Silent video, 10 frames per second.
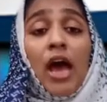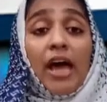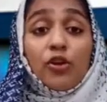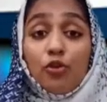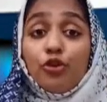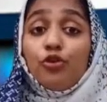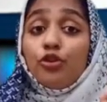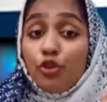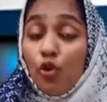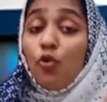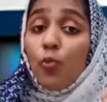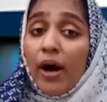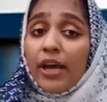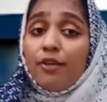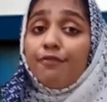And do you know
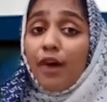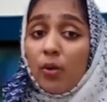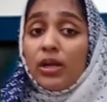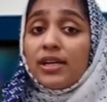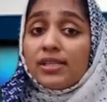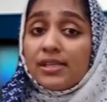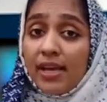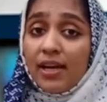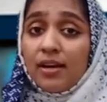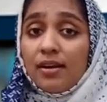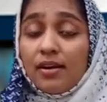why Fowler is there?